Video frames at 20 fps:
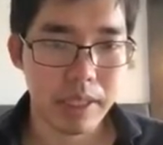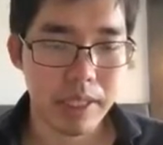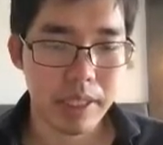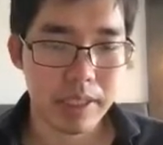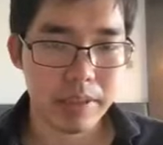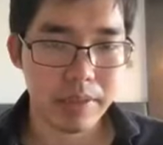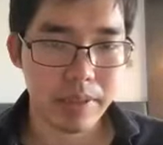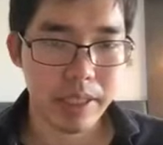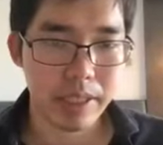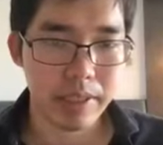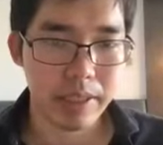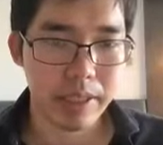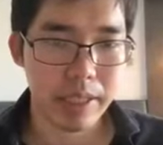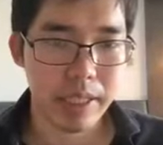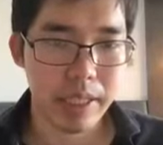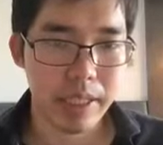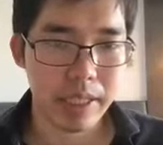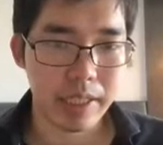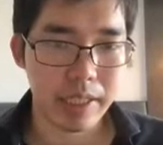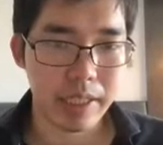is really
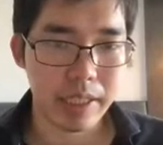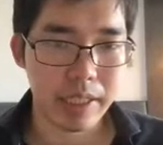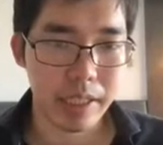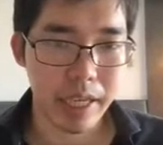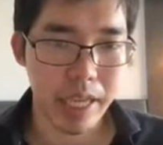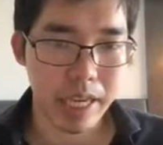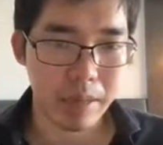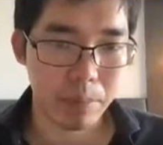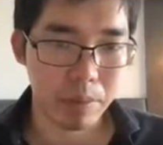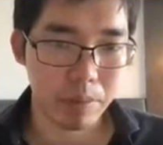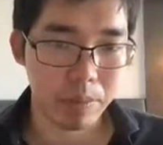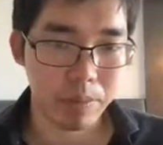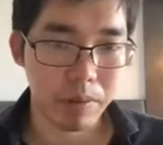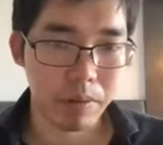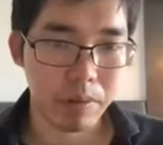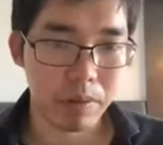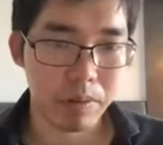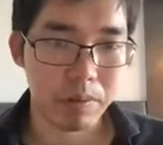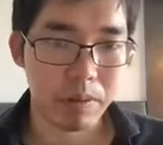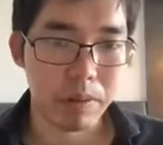like
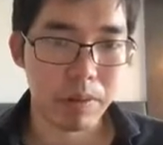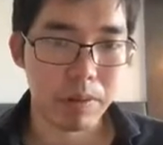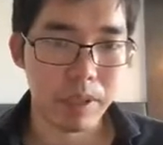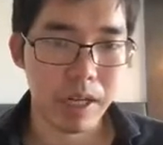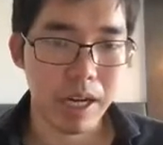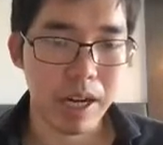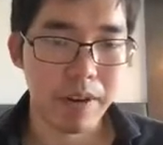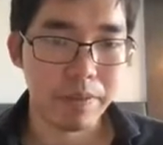helpful for